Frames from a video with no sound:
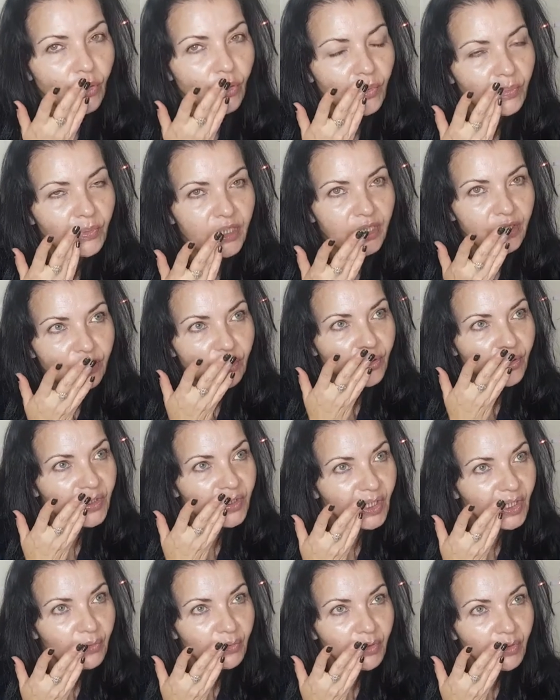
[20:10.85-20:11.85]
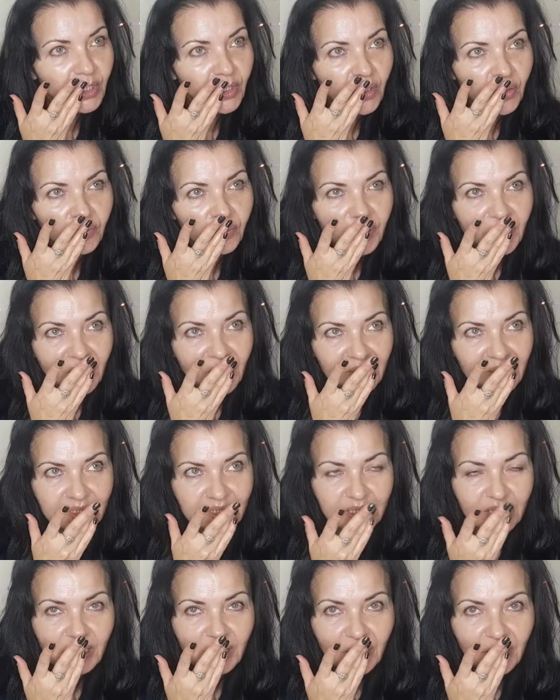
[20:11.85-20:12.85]
Oh my god, I wake up the
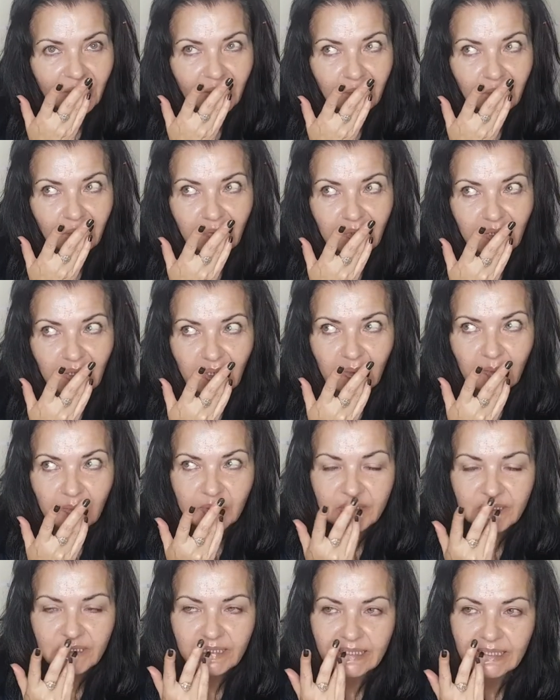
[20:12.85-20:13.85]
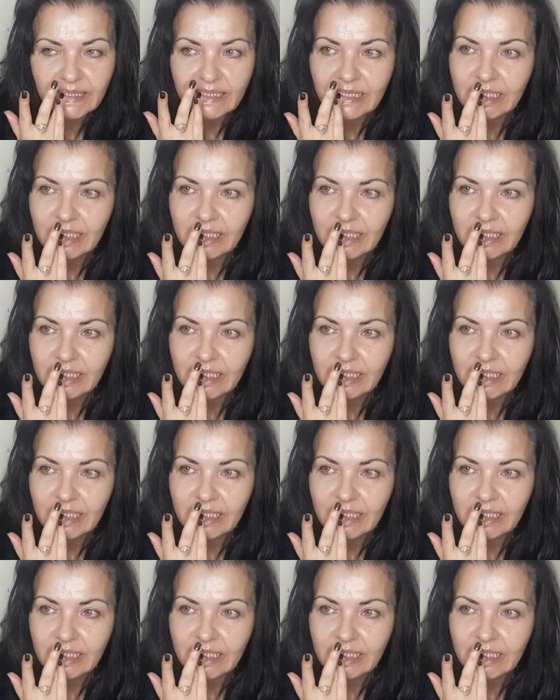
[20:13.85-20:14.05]
next day and my lips